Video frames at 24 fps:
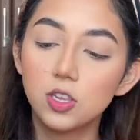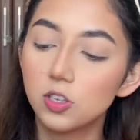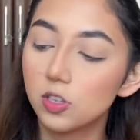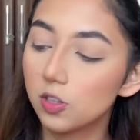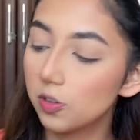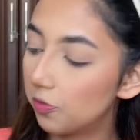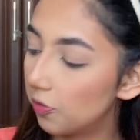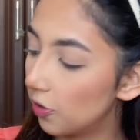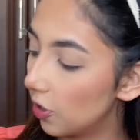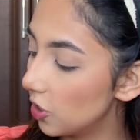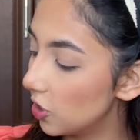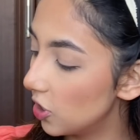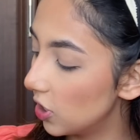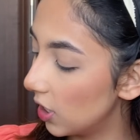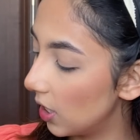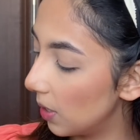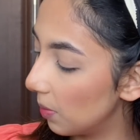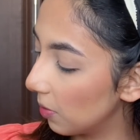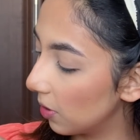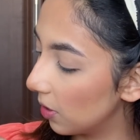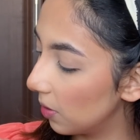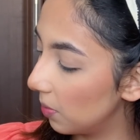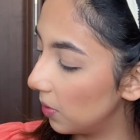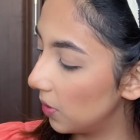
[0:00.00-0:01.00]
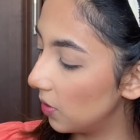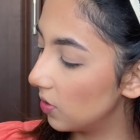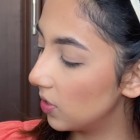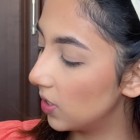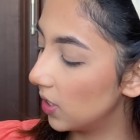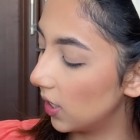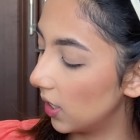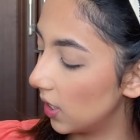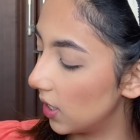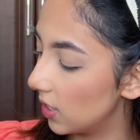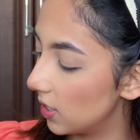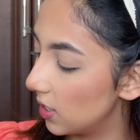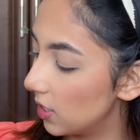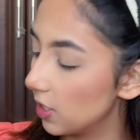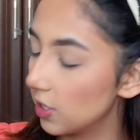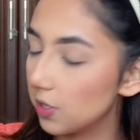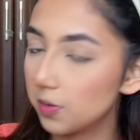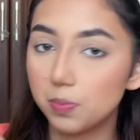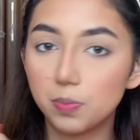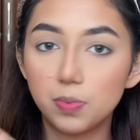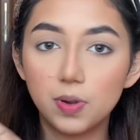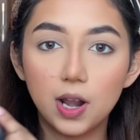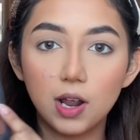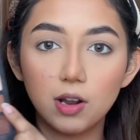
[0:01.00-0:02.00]
The first shade I'm going to be using is this
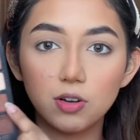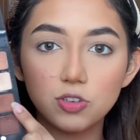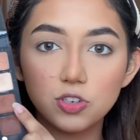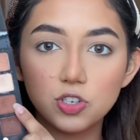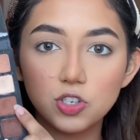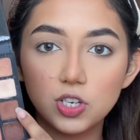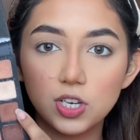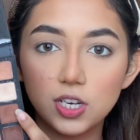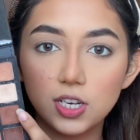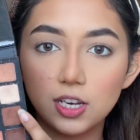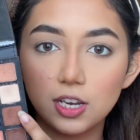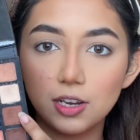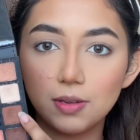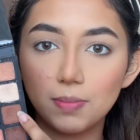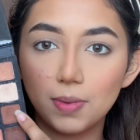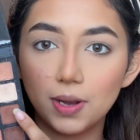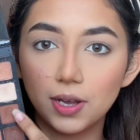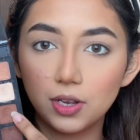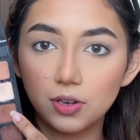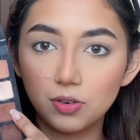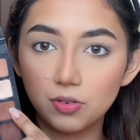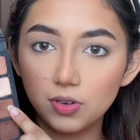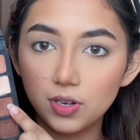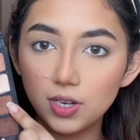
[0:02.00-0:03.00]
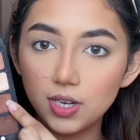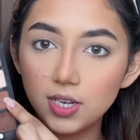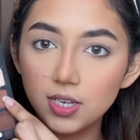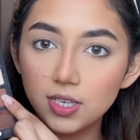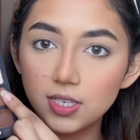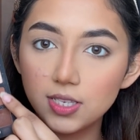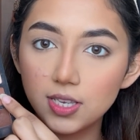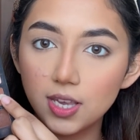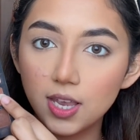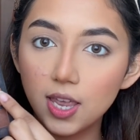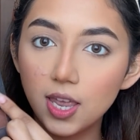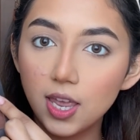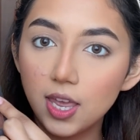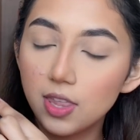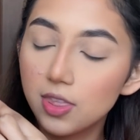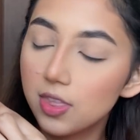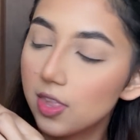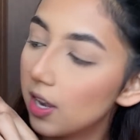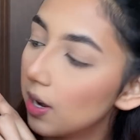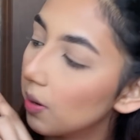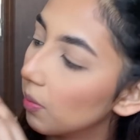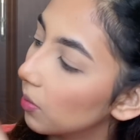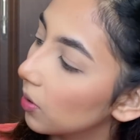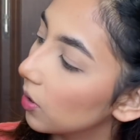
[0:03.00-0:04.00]
brown shade in my crease.
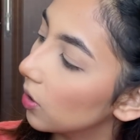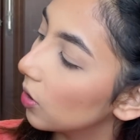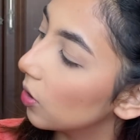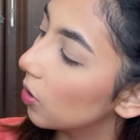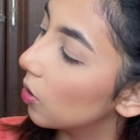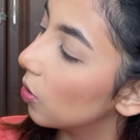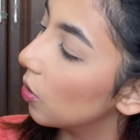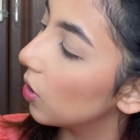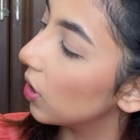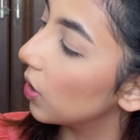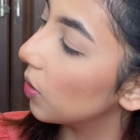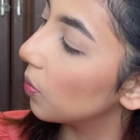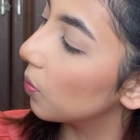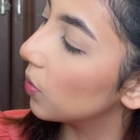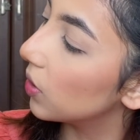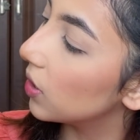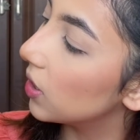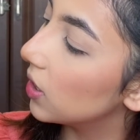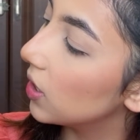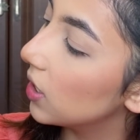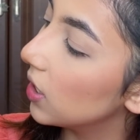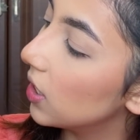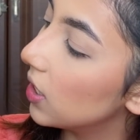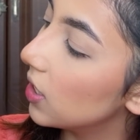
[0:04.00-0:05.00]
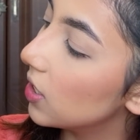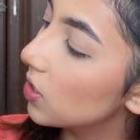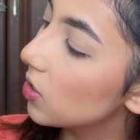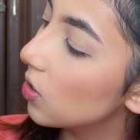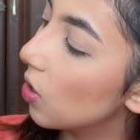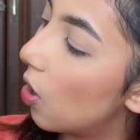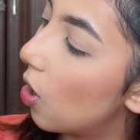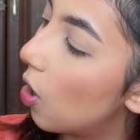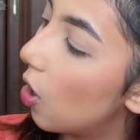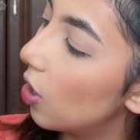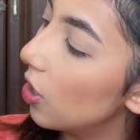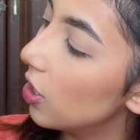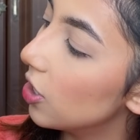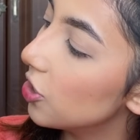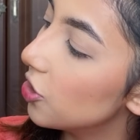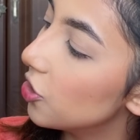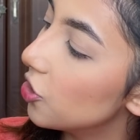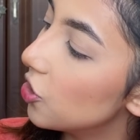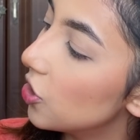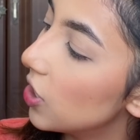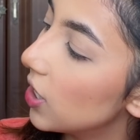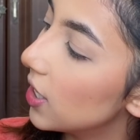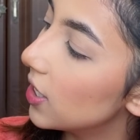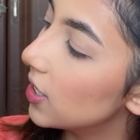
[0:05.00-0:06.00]
Then I'm going to go in with these orange
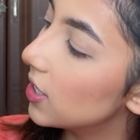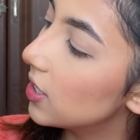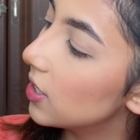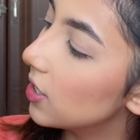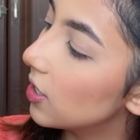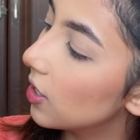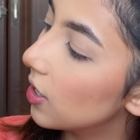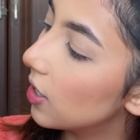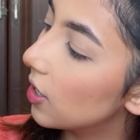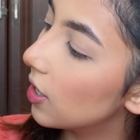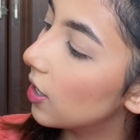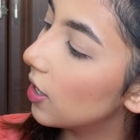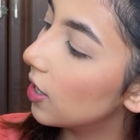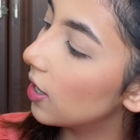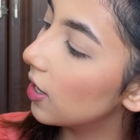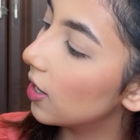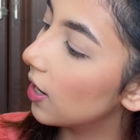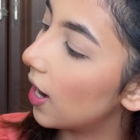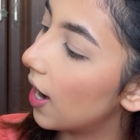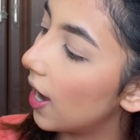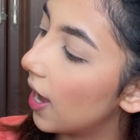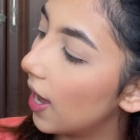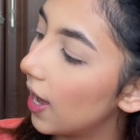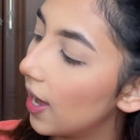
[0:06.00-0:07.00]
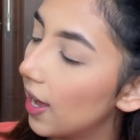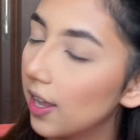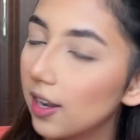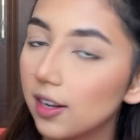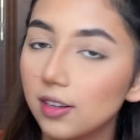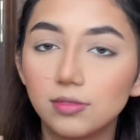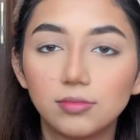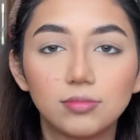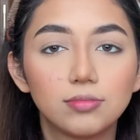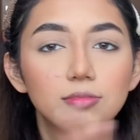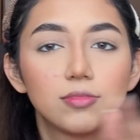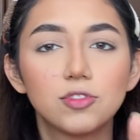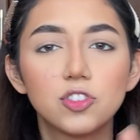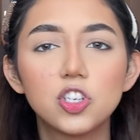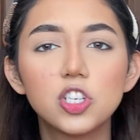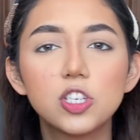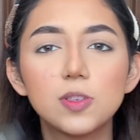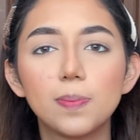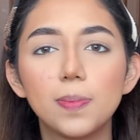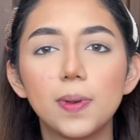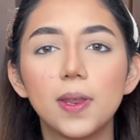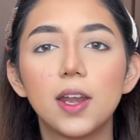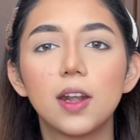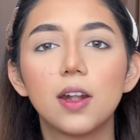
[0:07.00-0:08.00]
shades here and
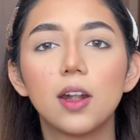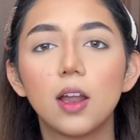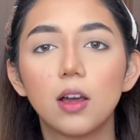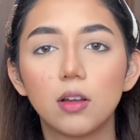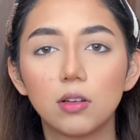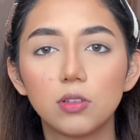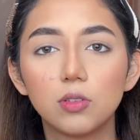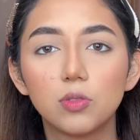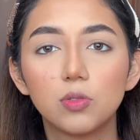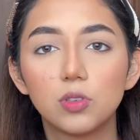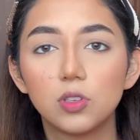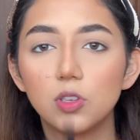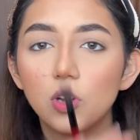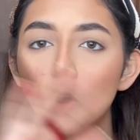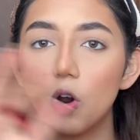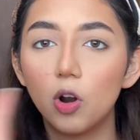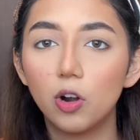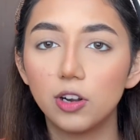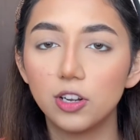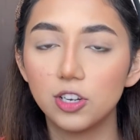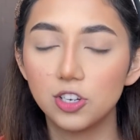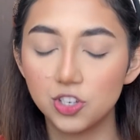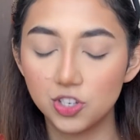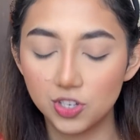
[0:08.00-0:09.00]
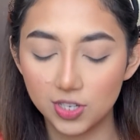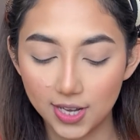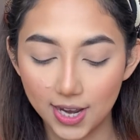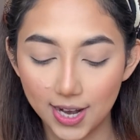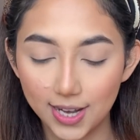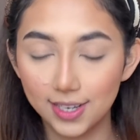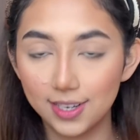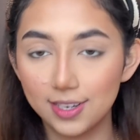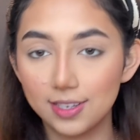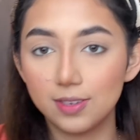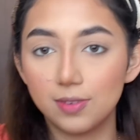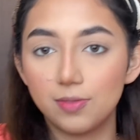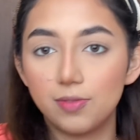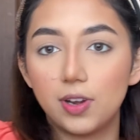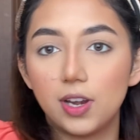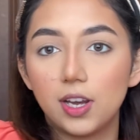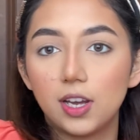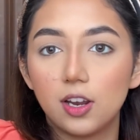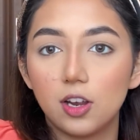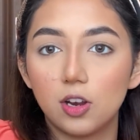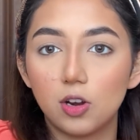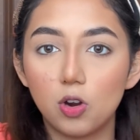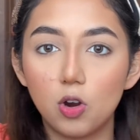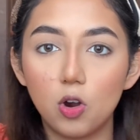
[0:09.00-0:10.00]
just play around the orange side because I'm
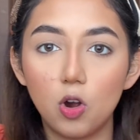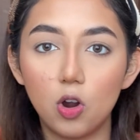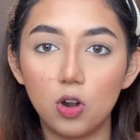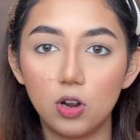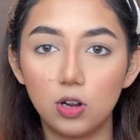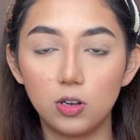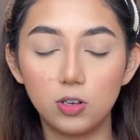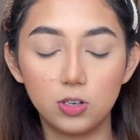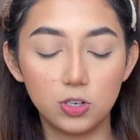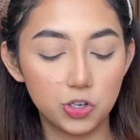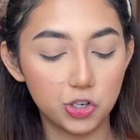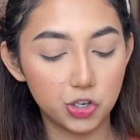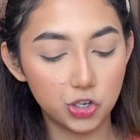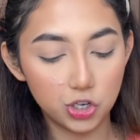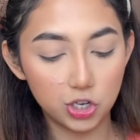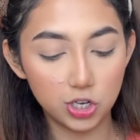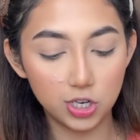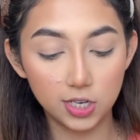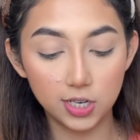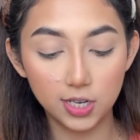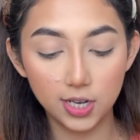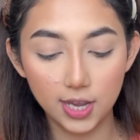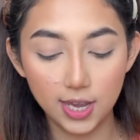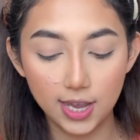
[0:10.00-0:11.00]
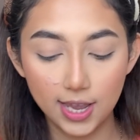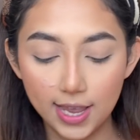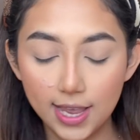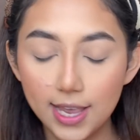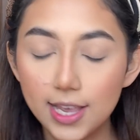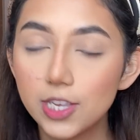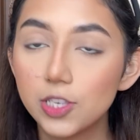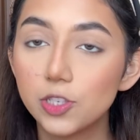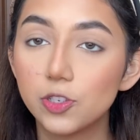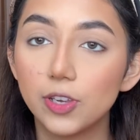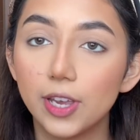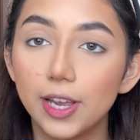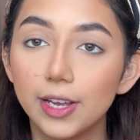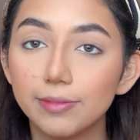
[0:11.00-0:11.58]
wearing a coral shirt. So yeah.